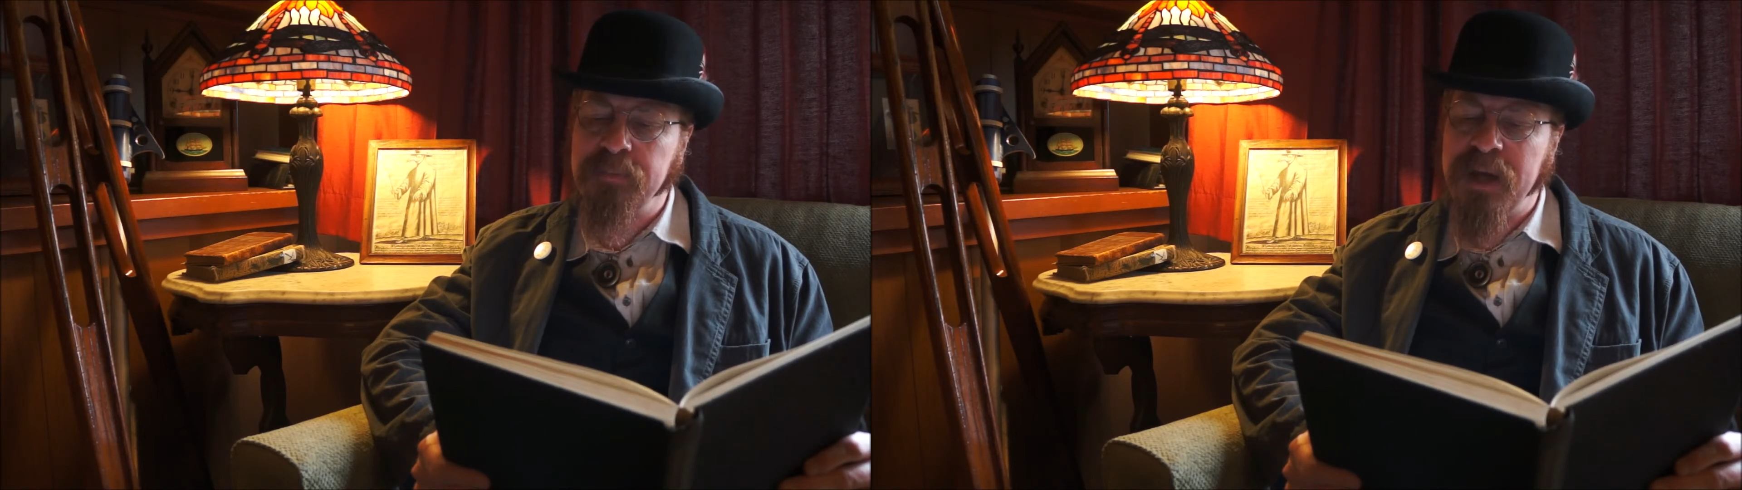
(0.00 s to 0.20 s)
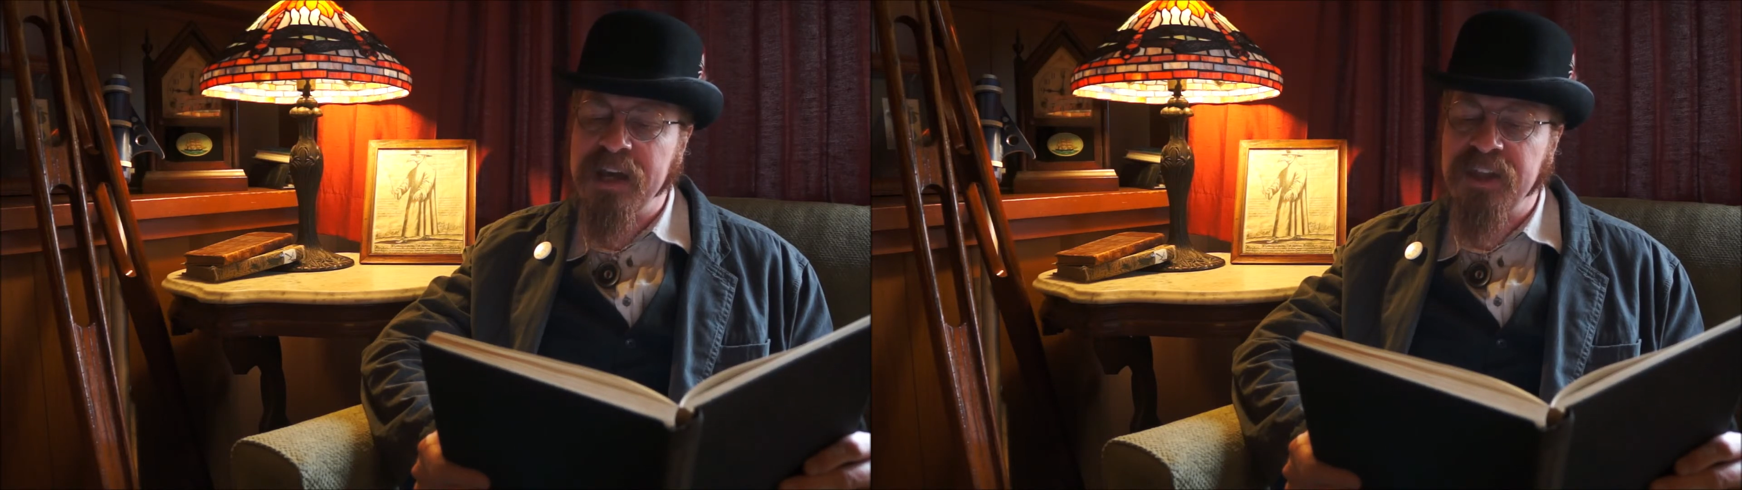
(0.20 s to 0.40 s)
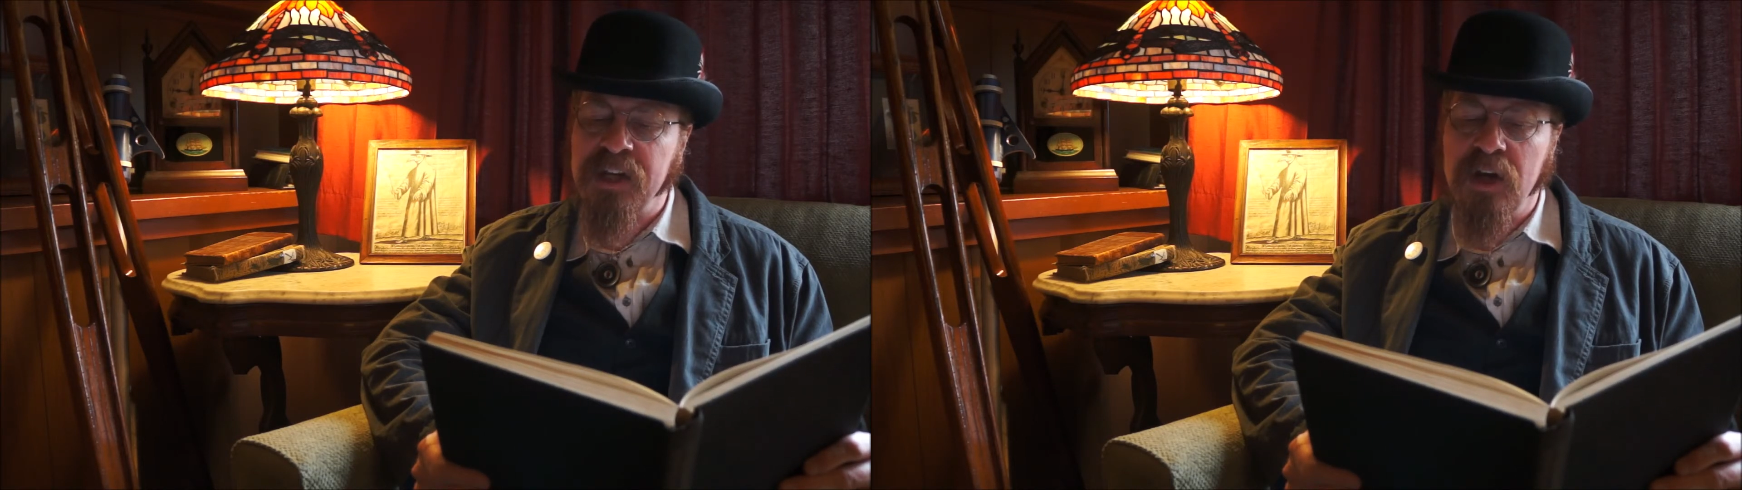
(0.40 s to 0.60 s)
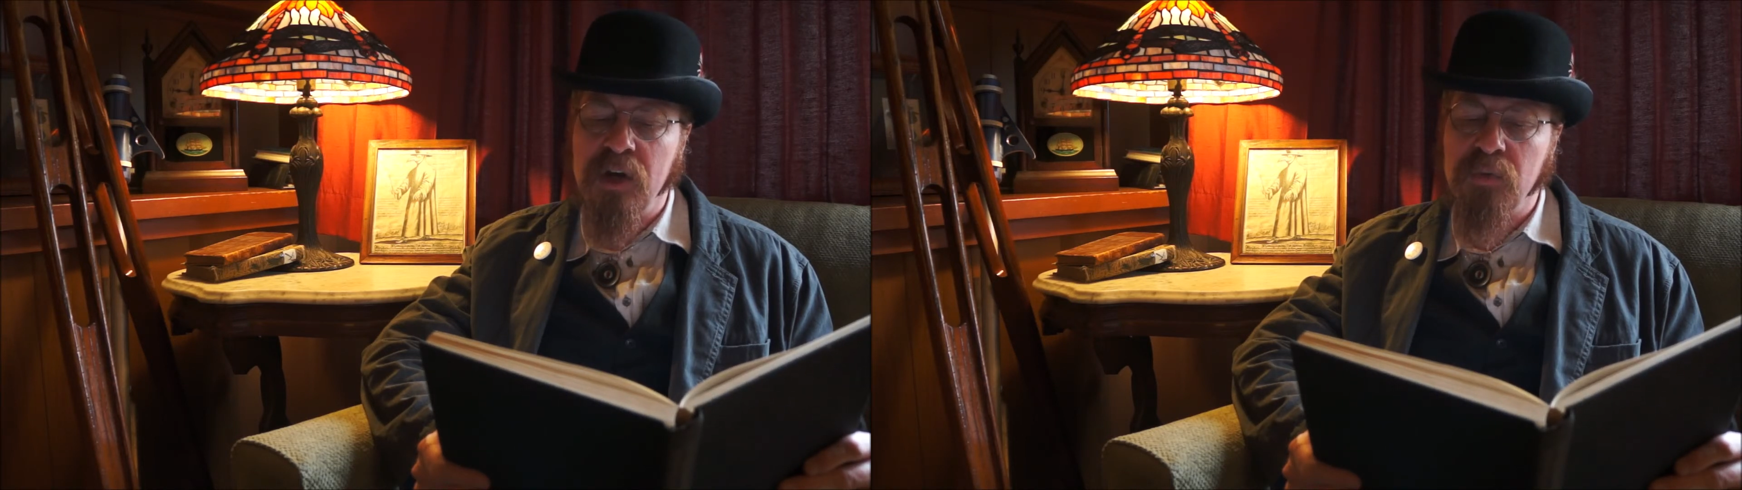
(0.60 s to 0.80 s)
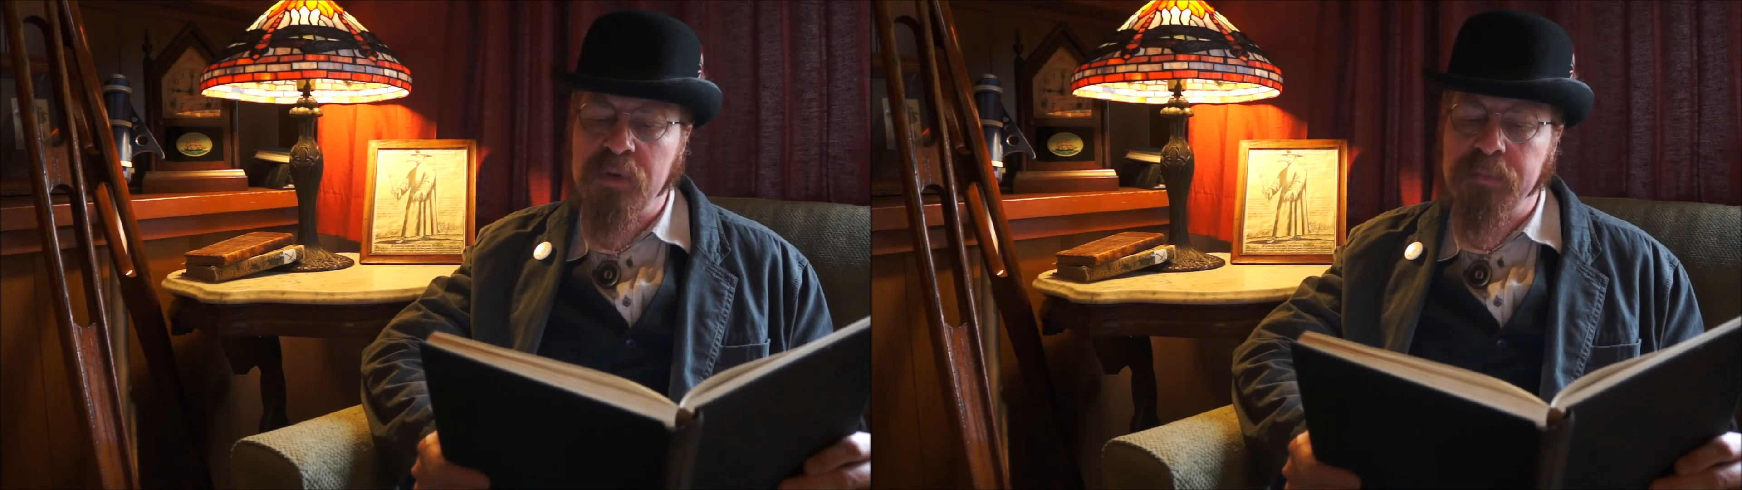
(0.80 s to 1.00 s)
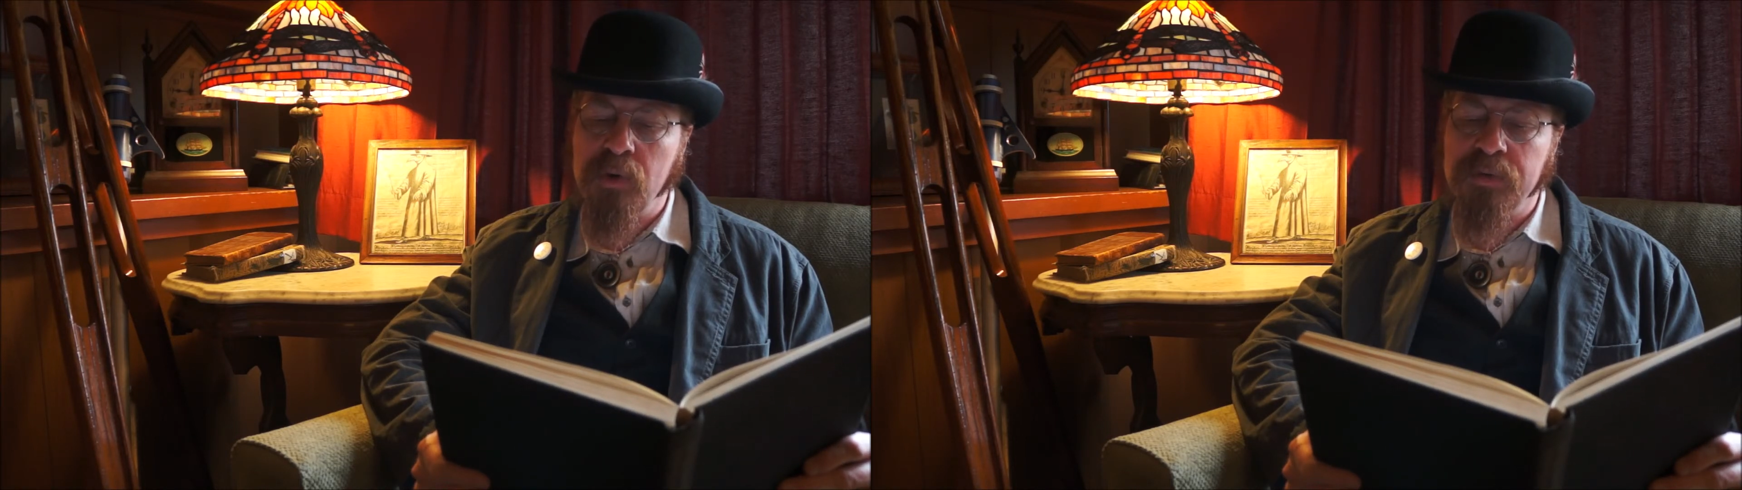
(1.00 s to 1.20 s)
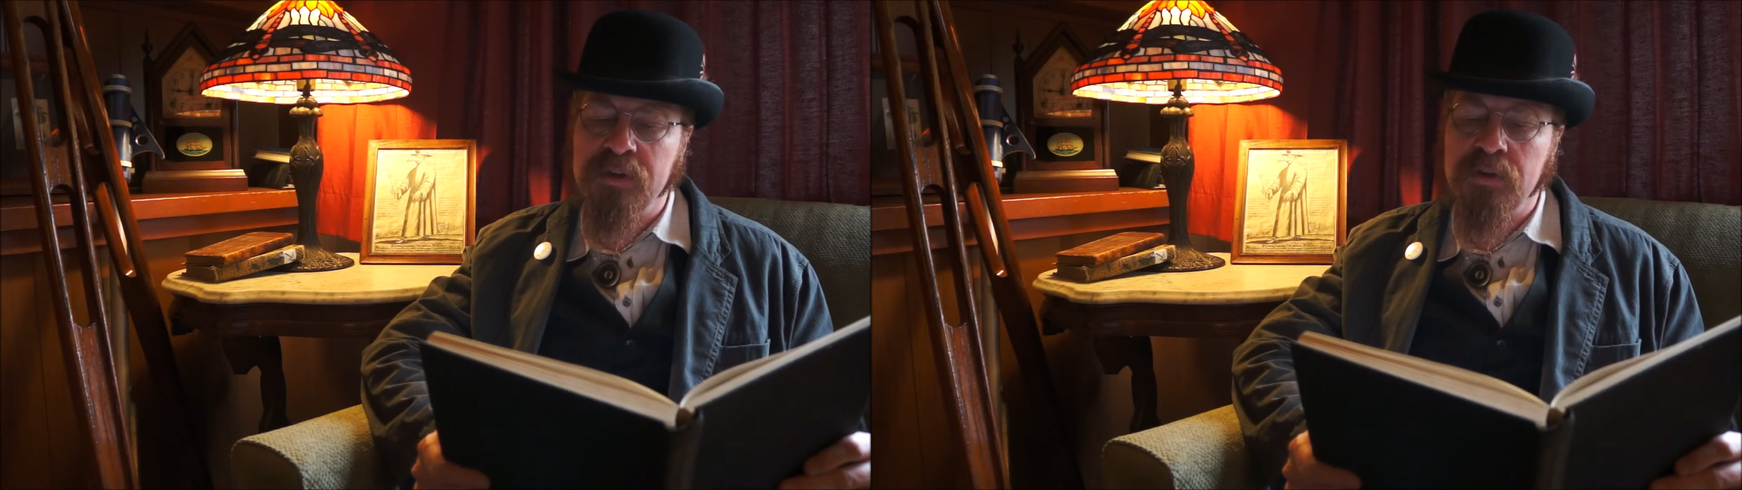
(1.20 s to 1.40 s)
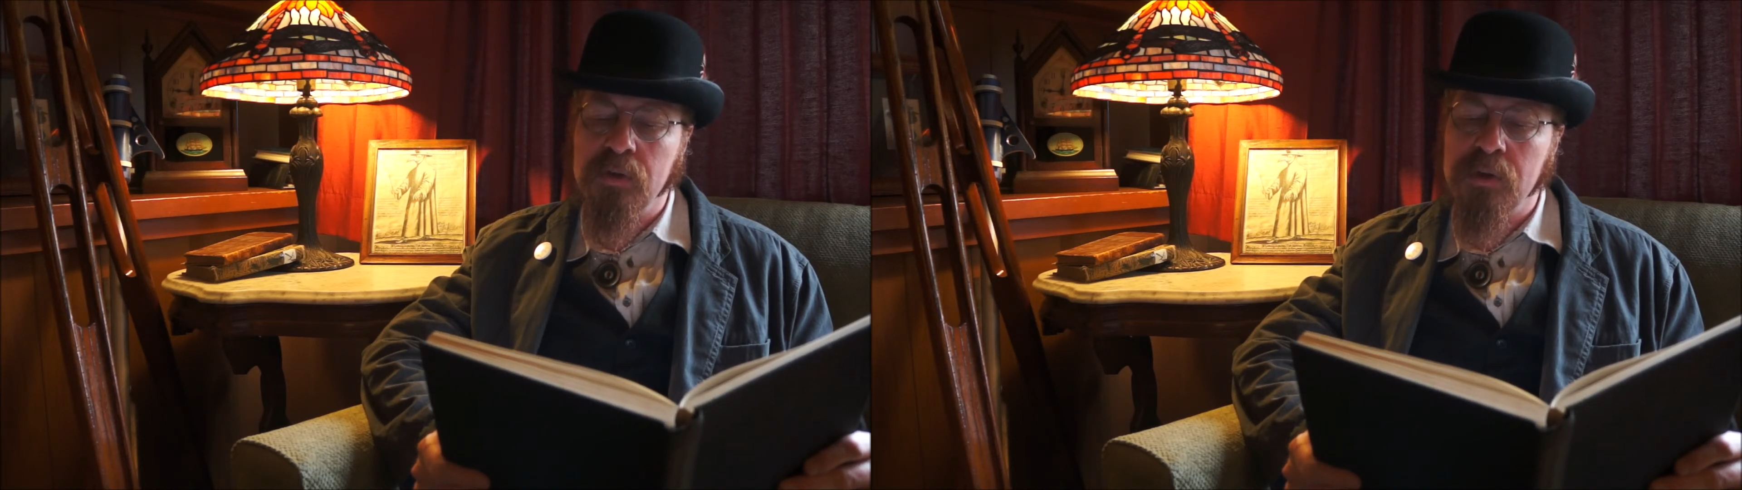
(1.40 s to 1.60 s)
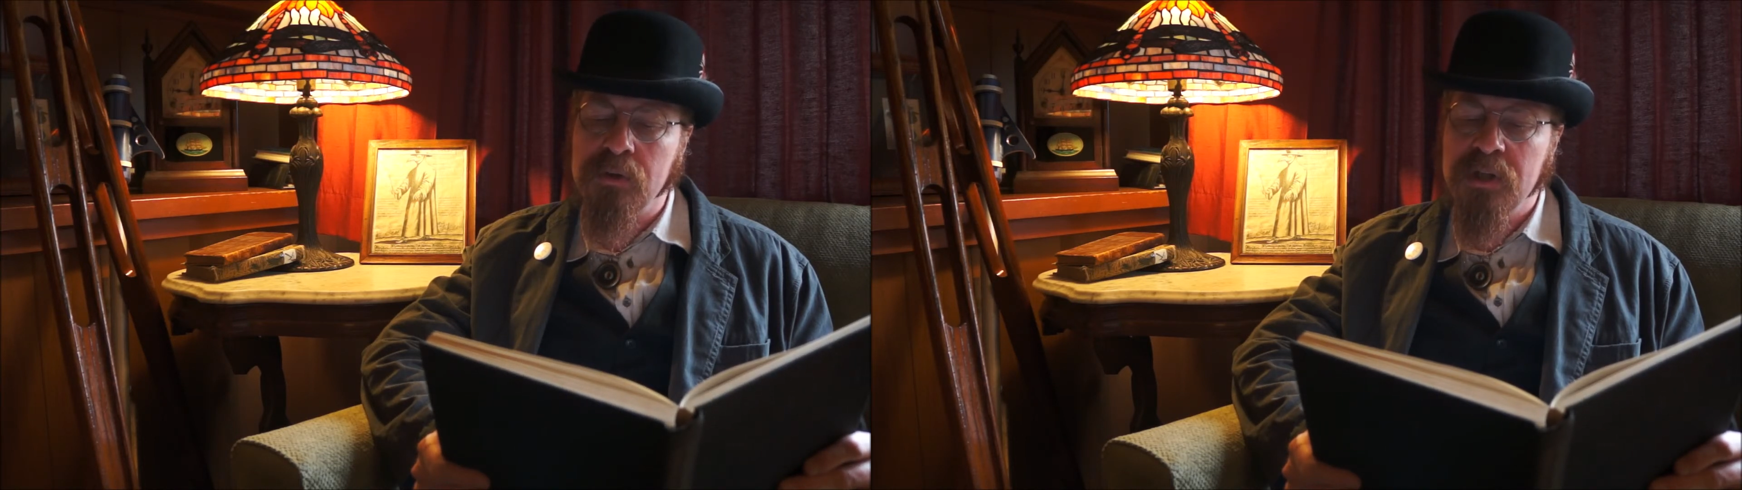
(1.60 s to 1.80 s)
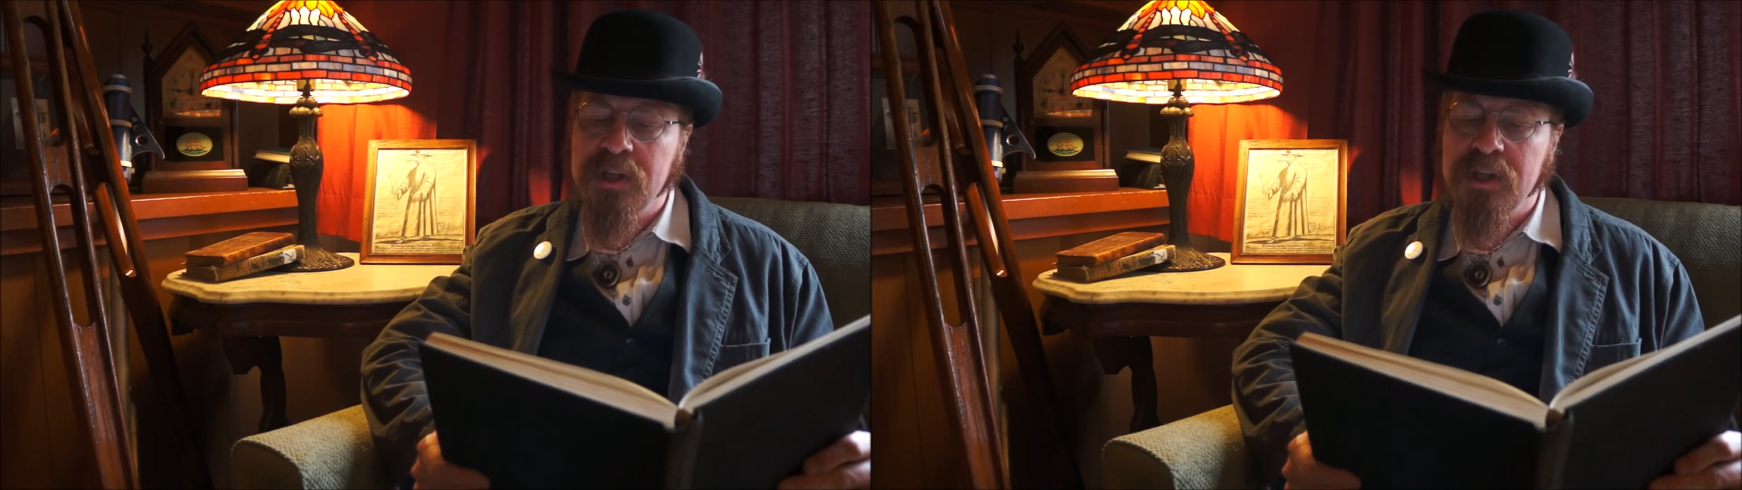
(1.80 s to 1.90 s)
by the God we both adore,